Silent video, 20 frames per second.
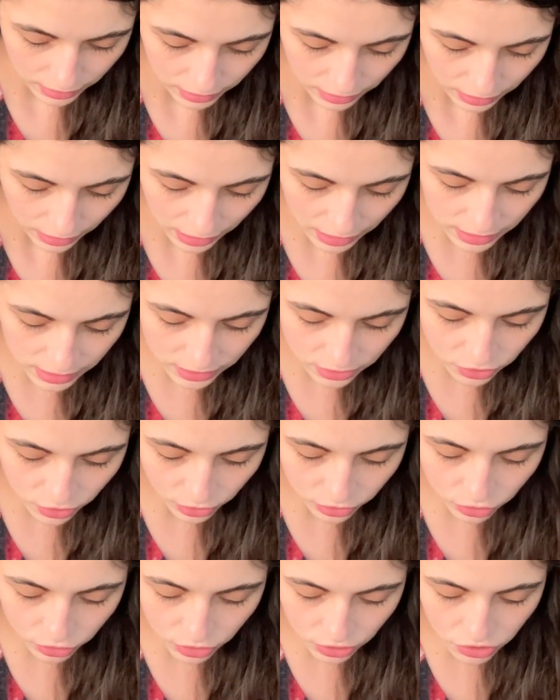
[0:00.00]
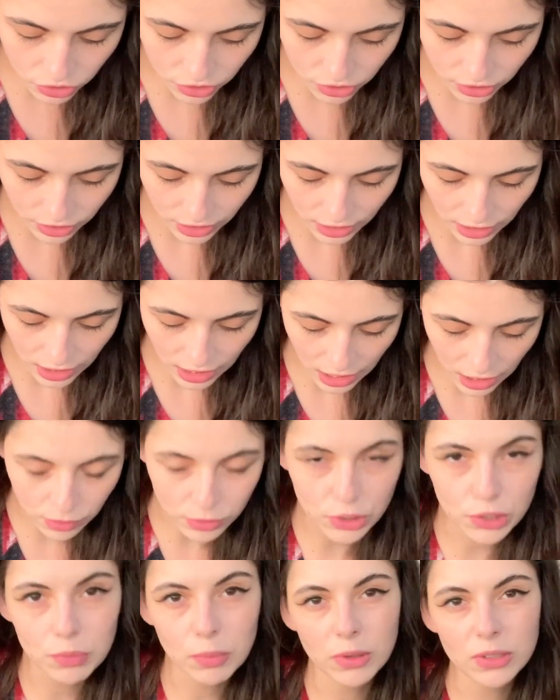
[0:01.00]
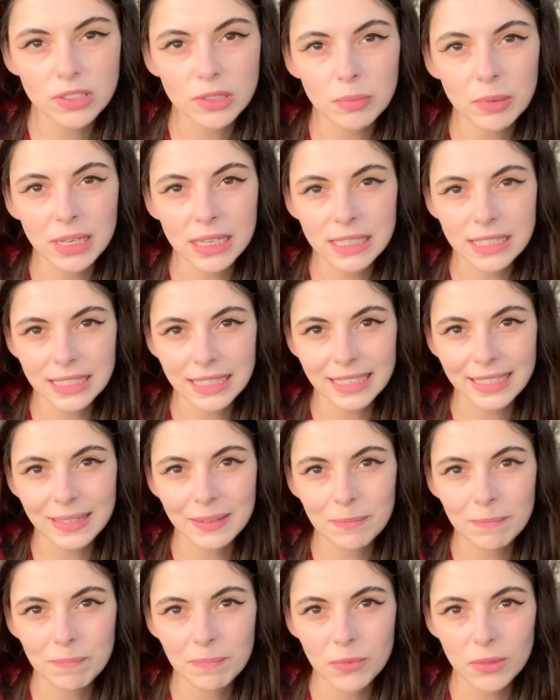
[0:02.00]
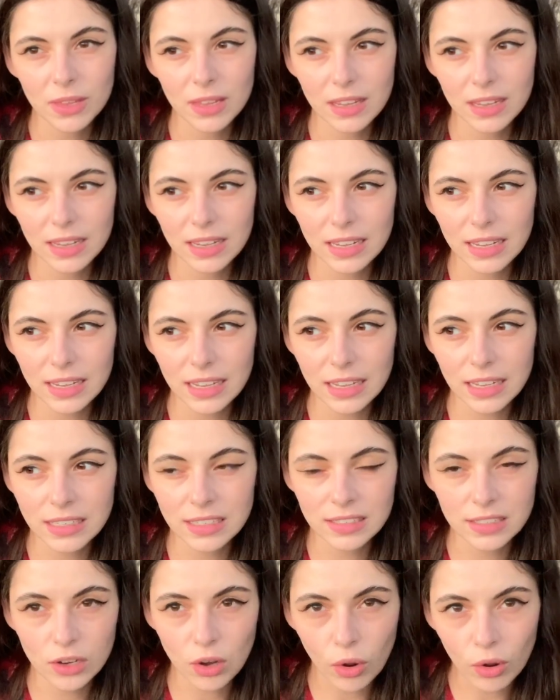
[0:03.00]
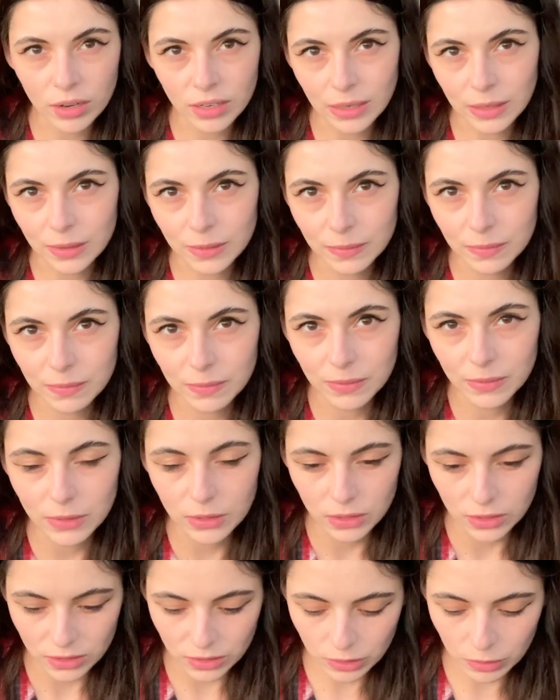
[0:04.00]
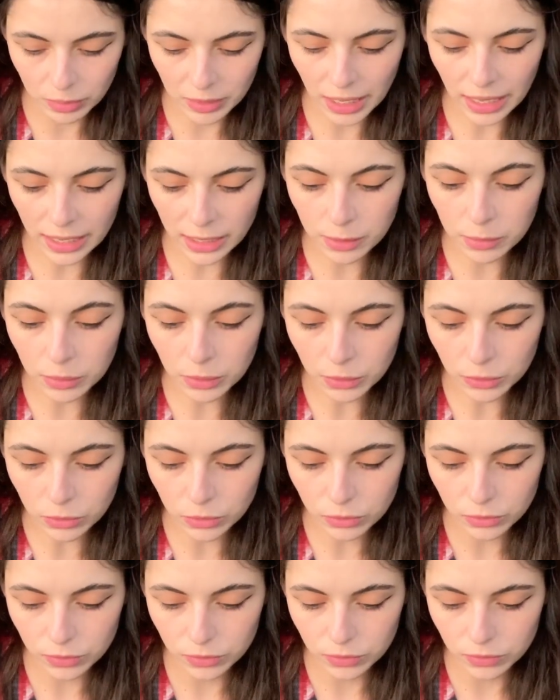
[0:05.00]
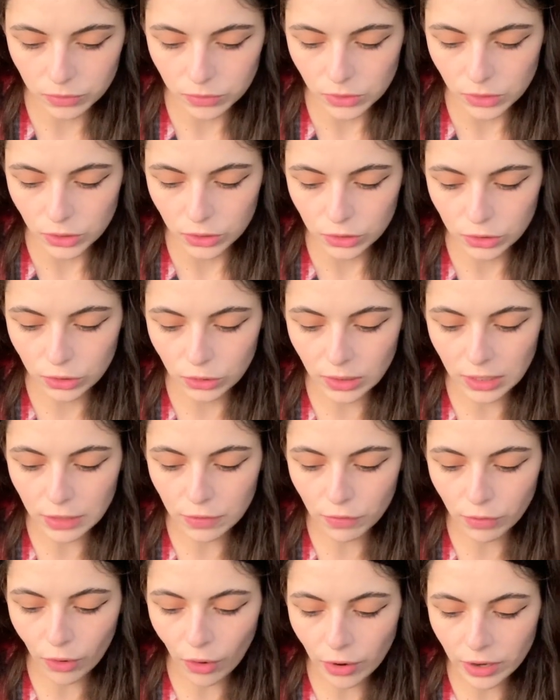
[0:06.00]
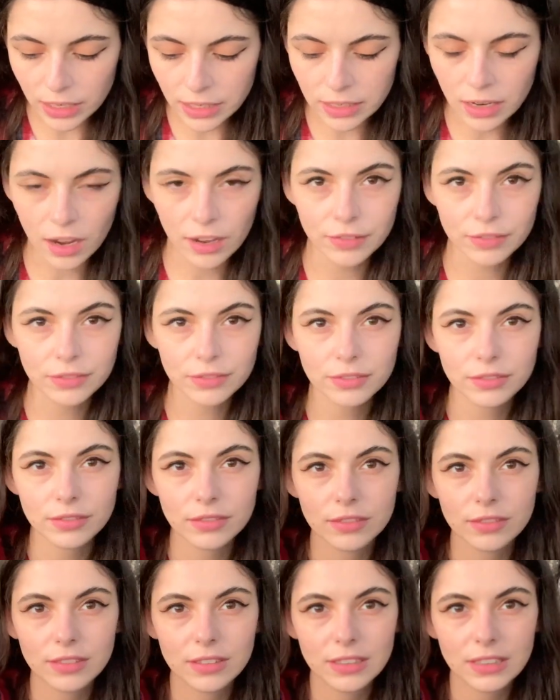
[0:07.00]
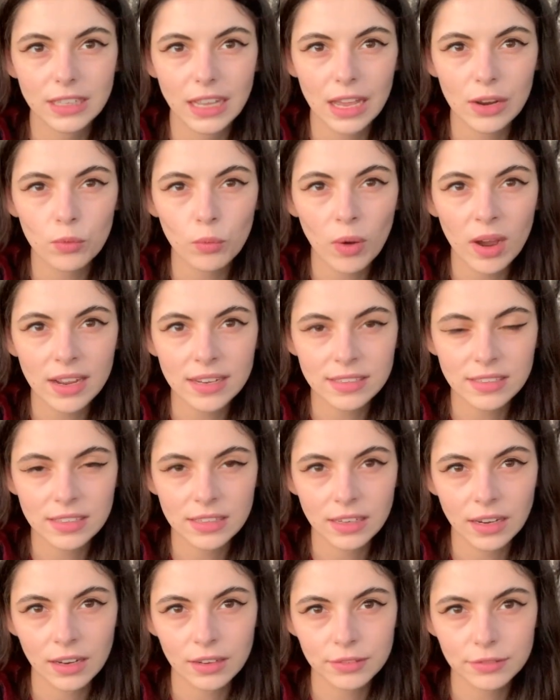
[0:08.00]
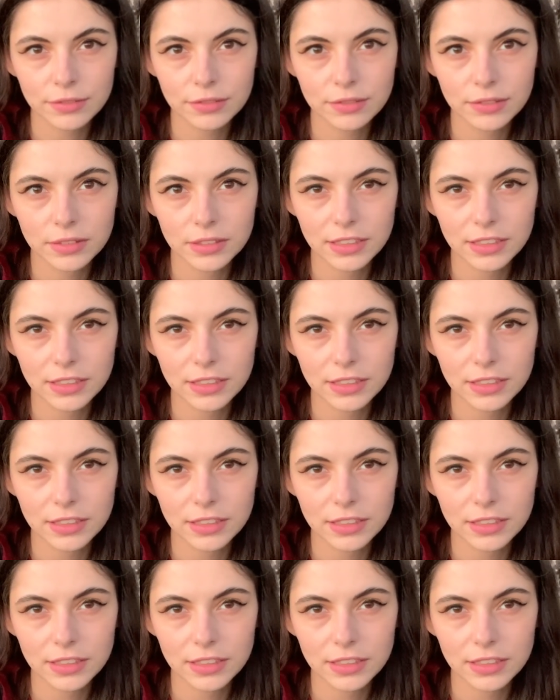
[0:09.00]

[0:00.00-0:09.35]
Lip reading: It is not just a responsibility, it is an honor to be able to live long enough and wise enough